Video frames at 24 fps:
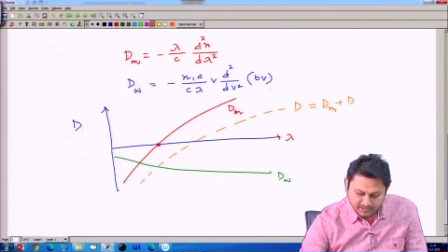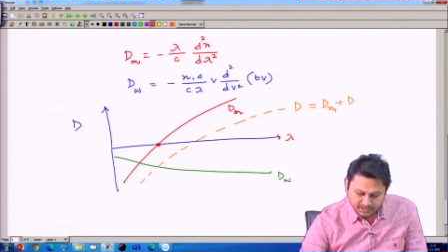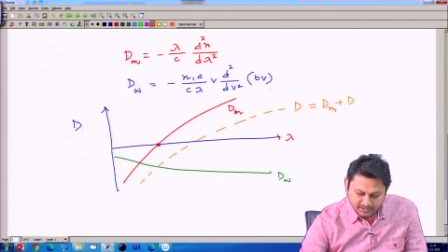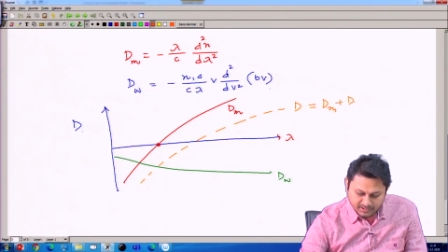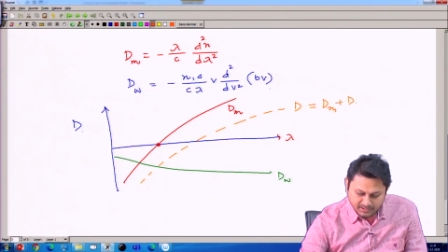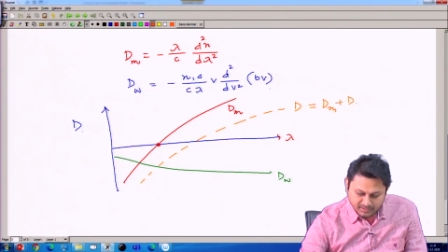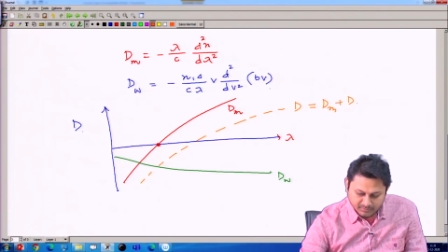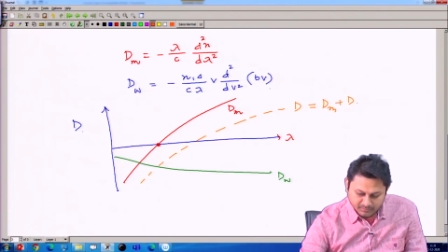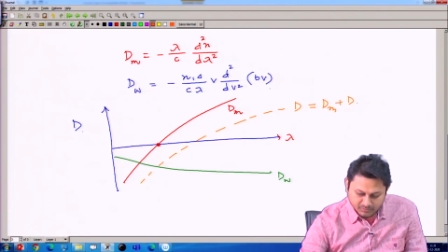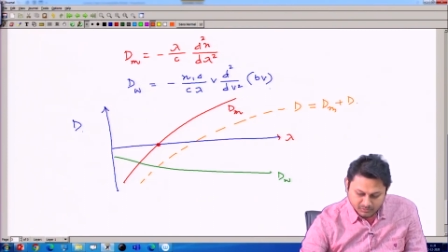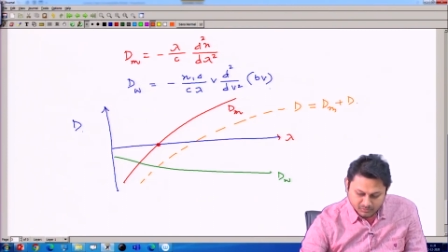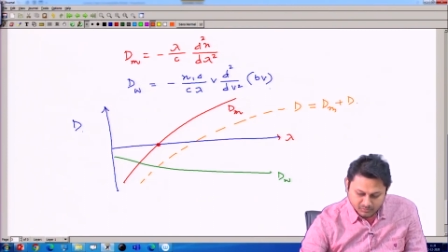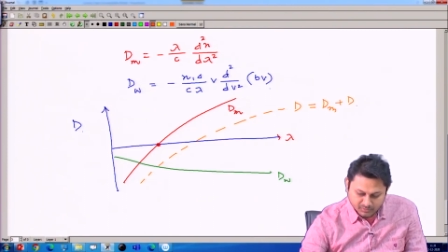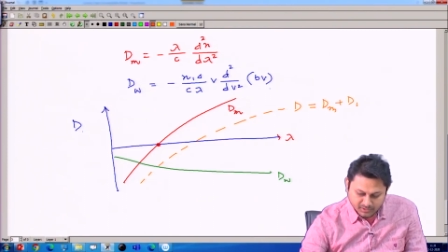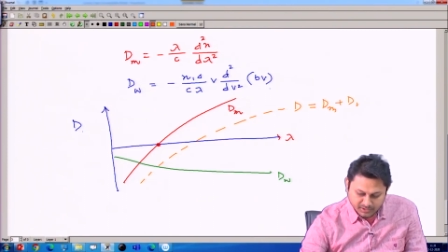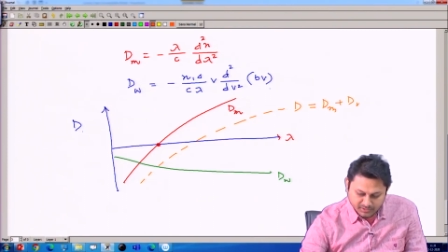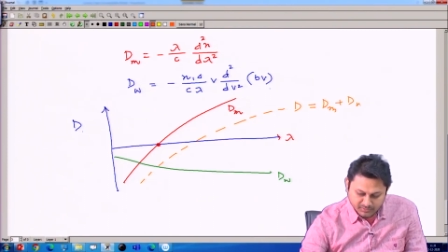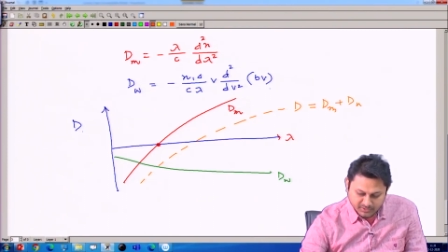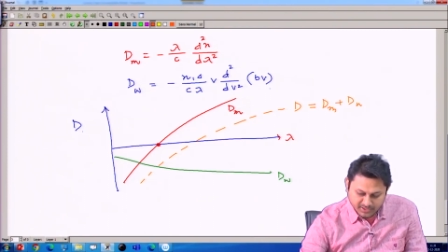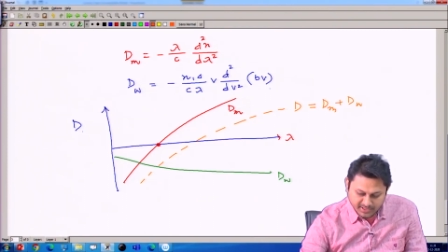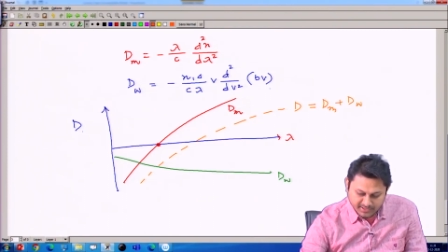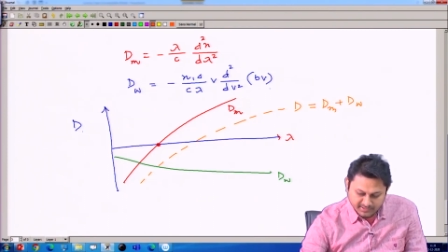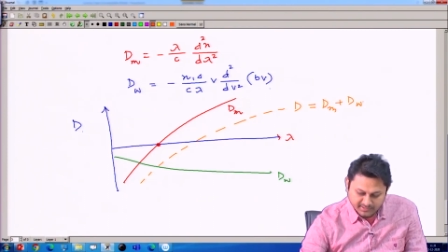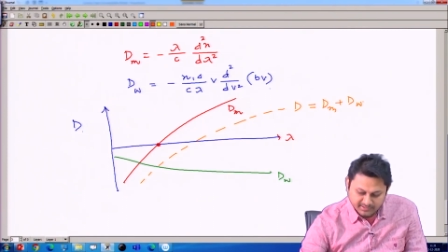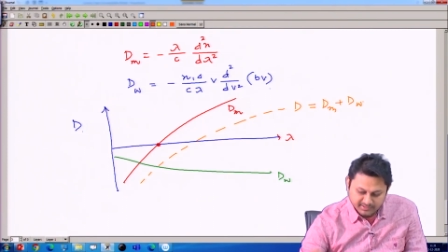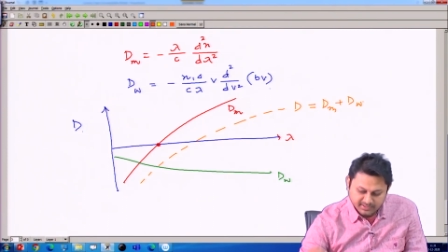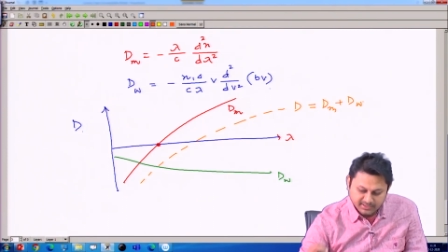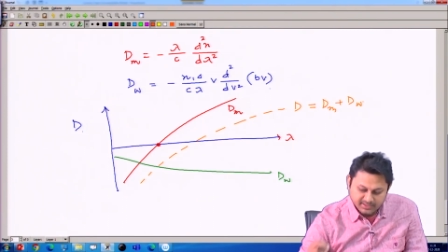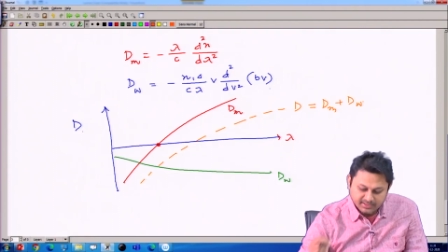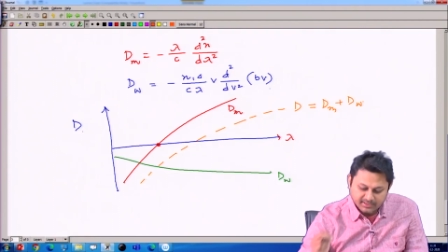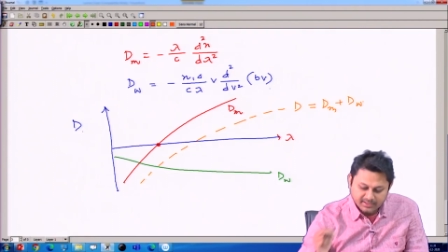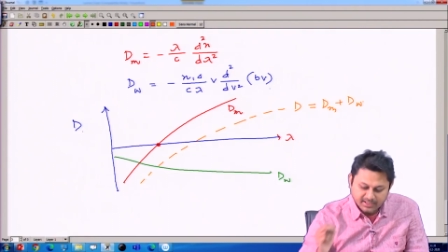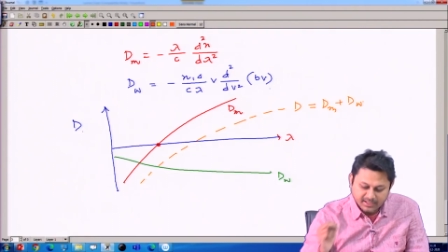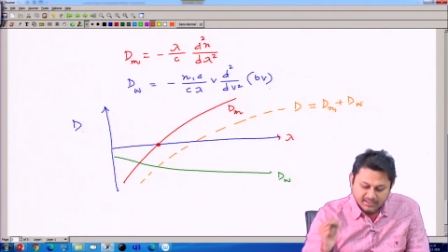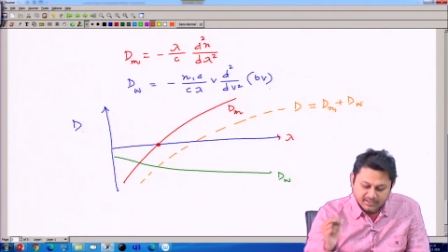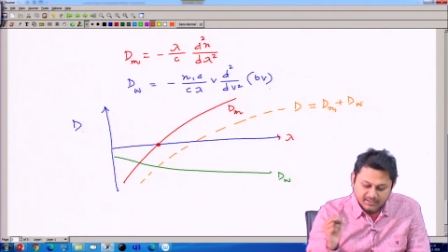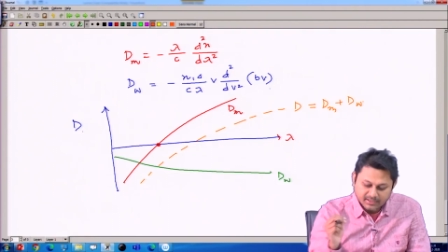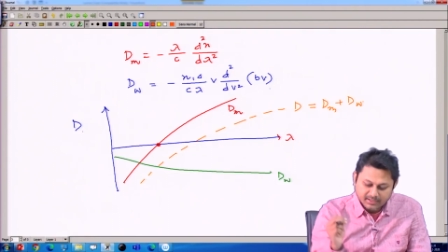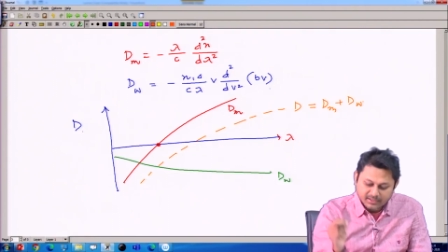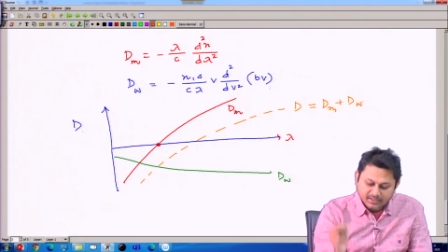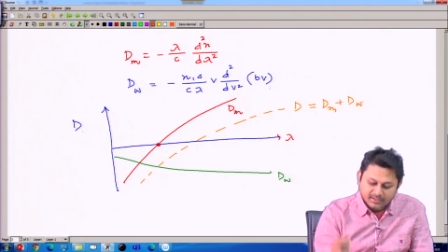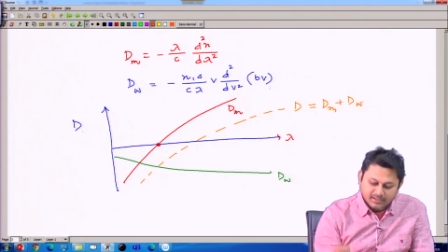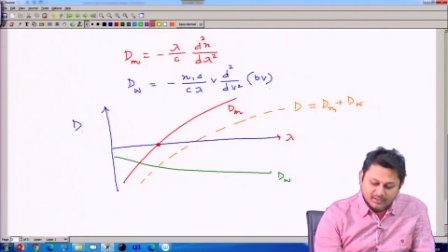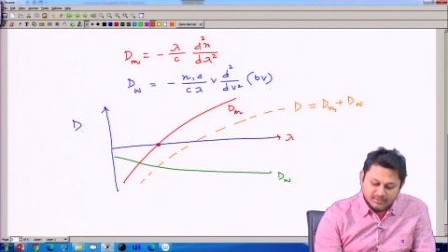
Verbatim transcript: dw and you can see that